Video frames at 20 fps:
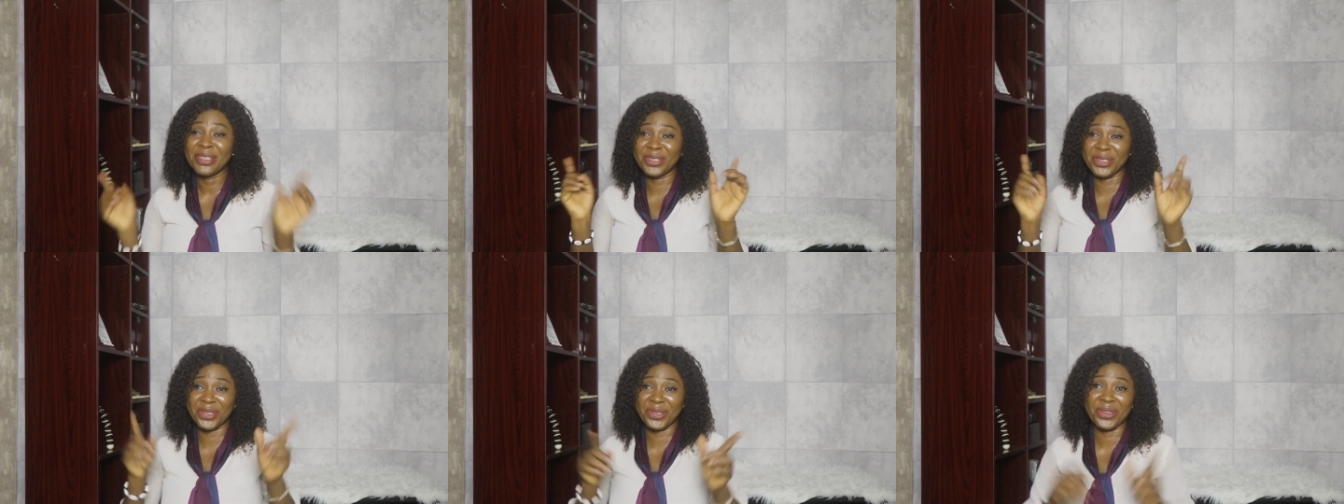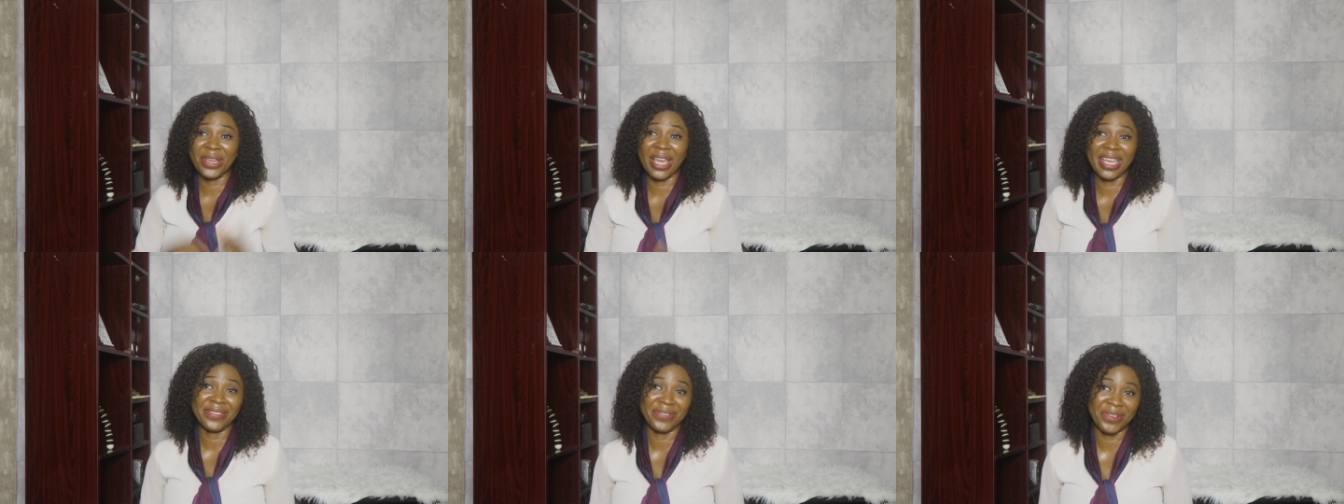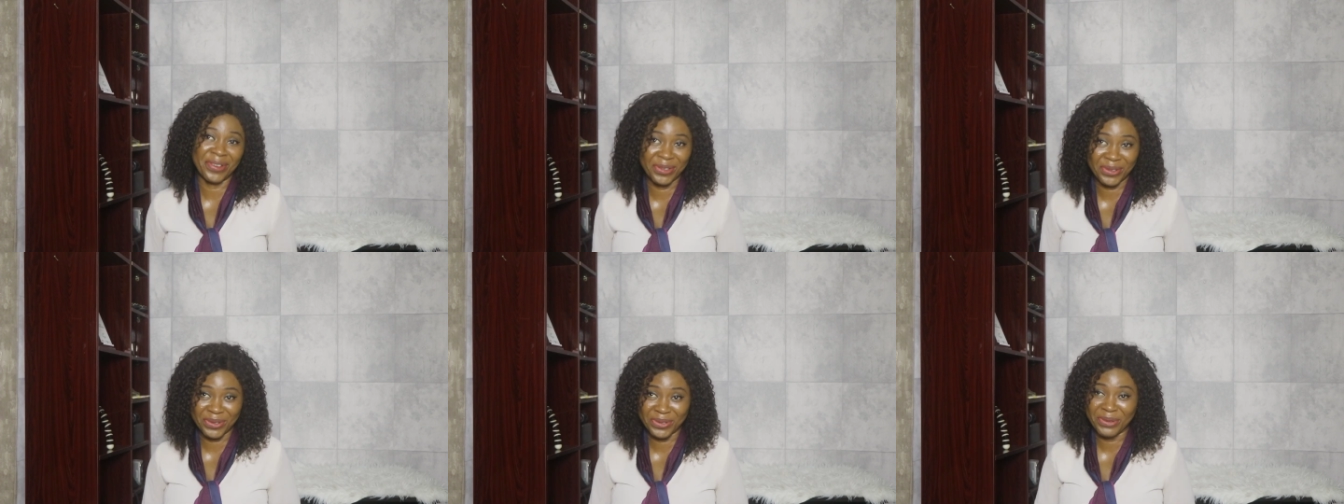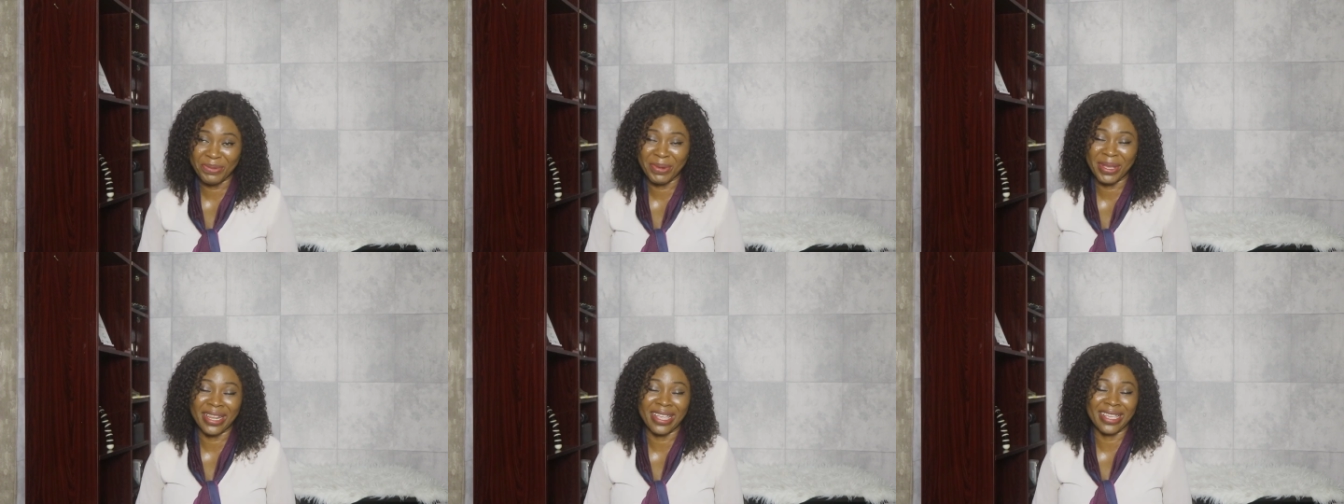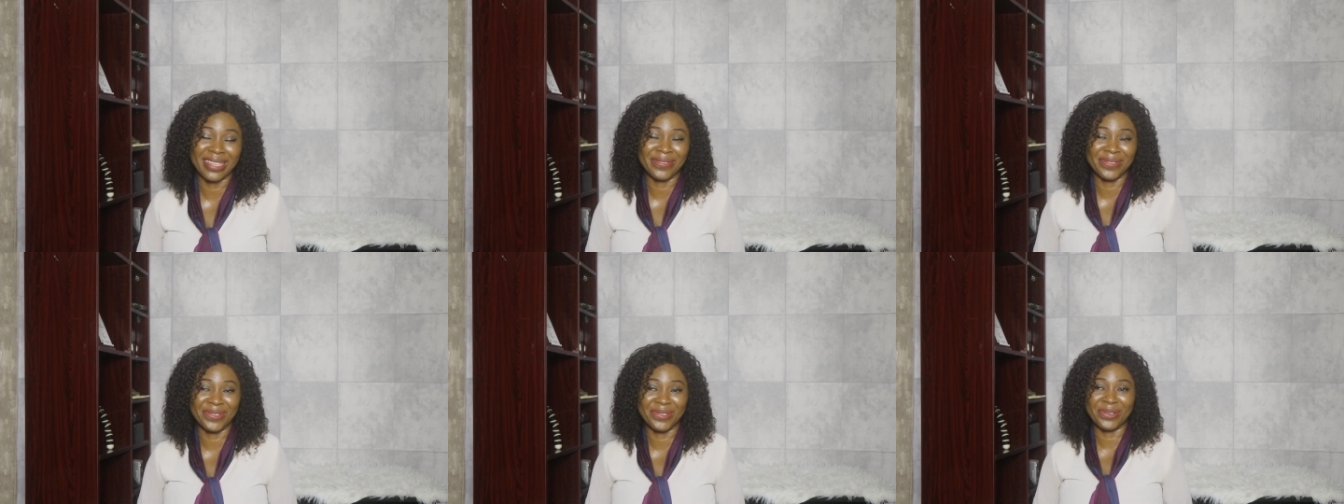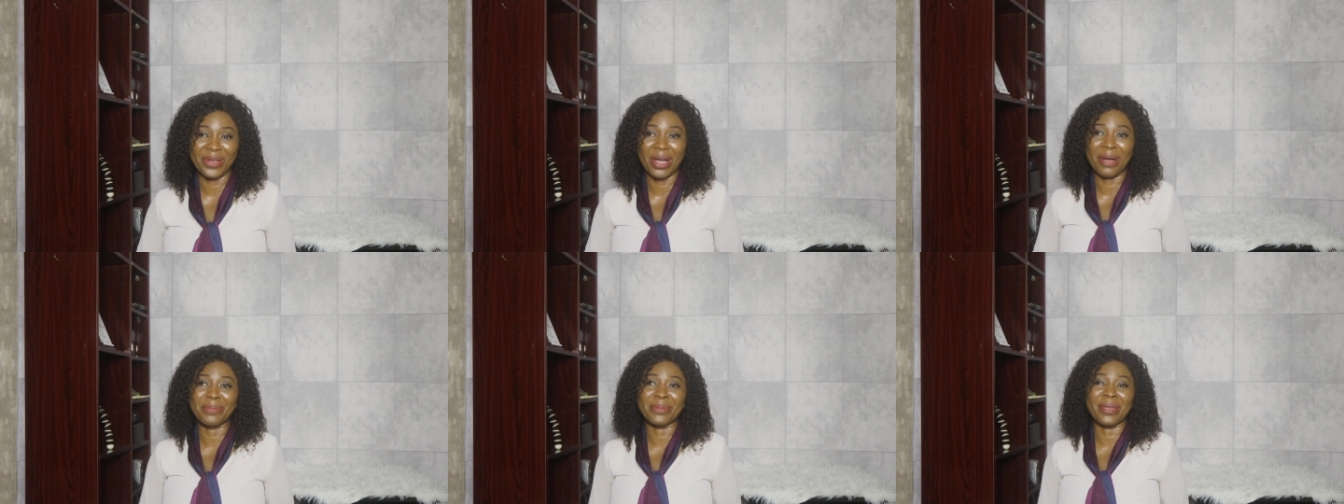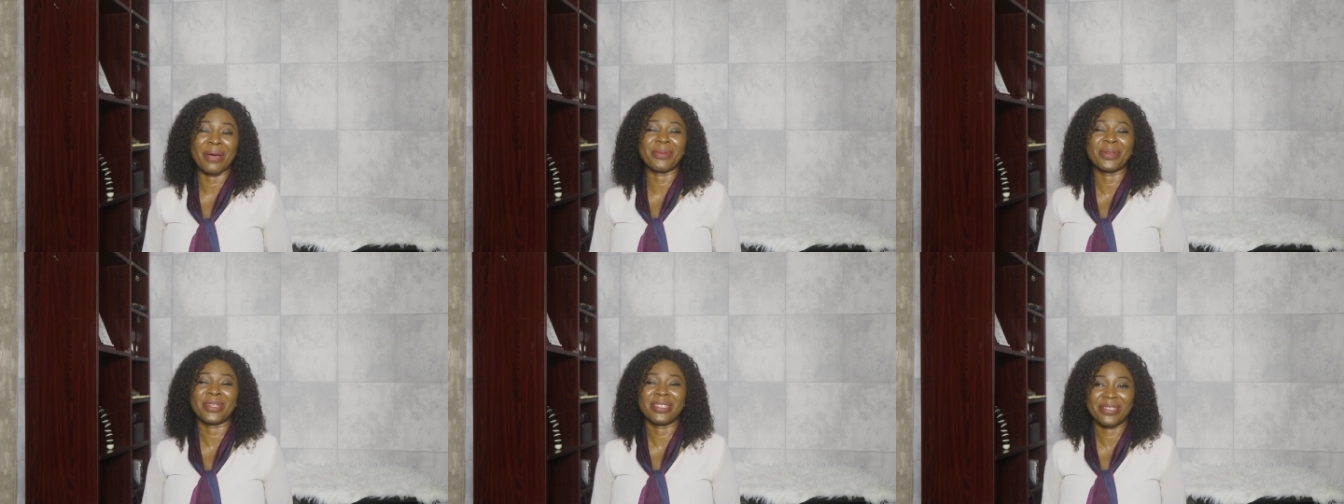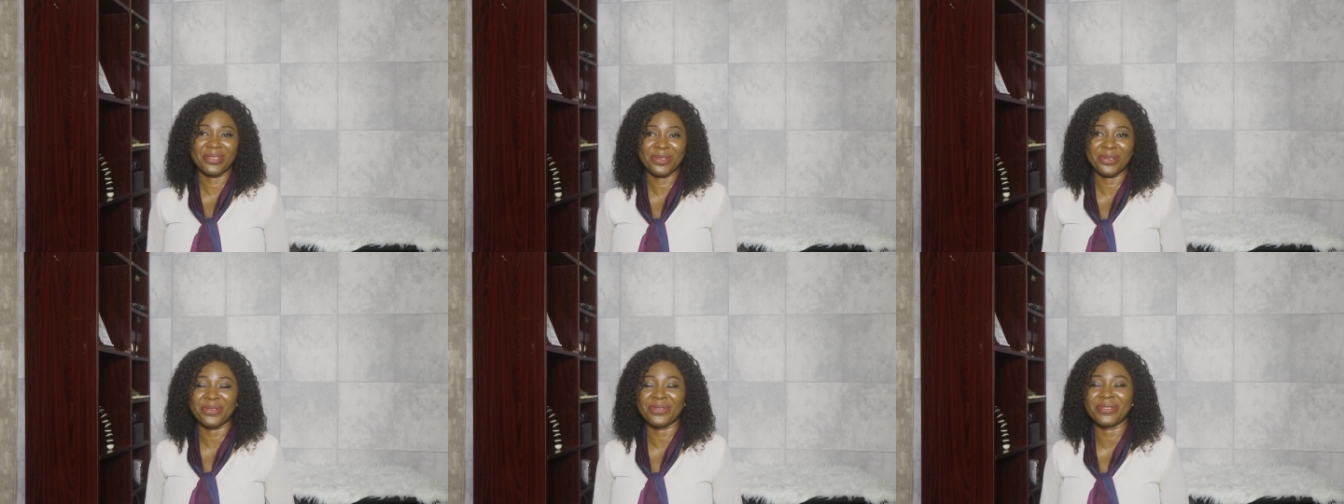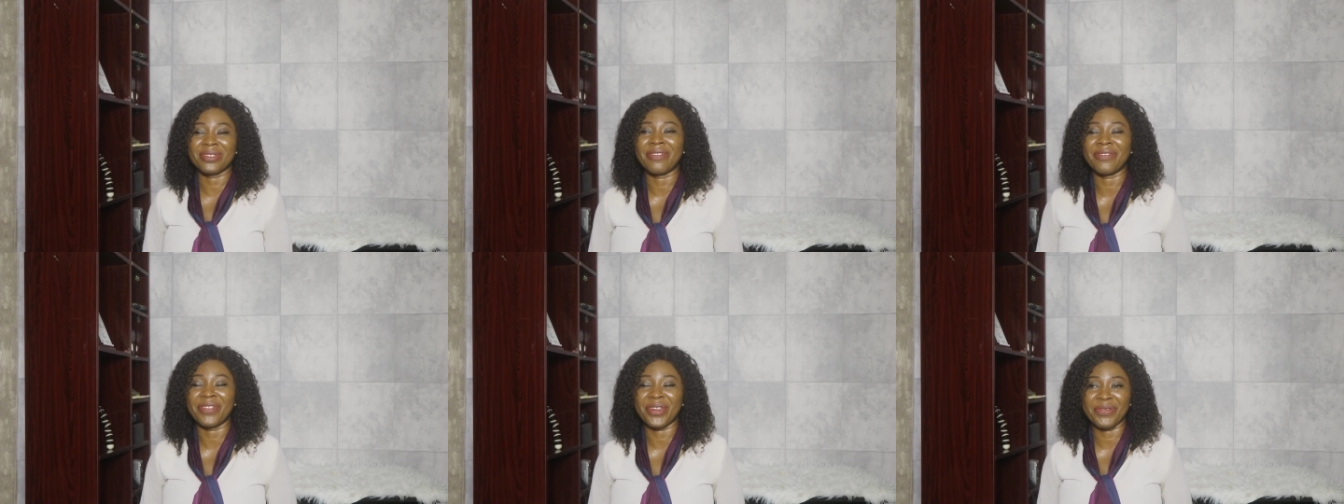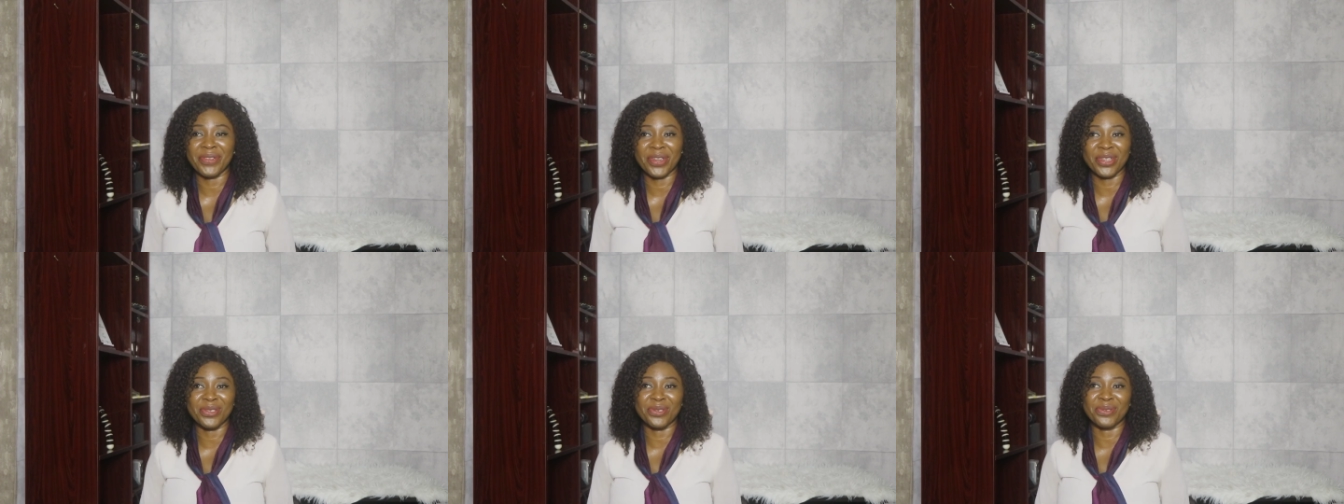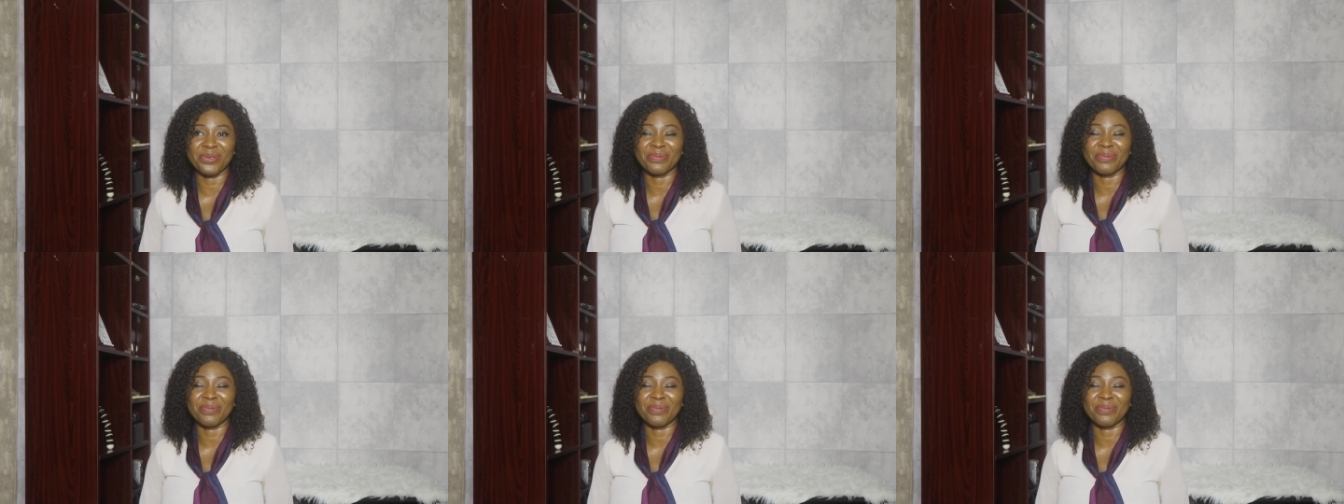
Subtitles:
See you guys very soon on my next video. I'm gonna see you all very, very soon.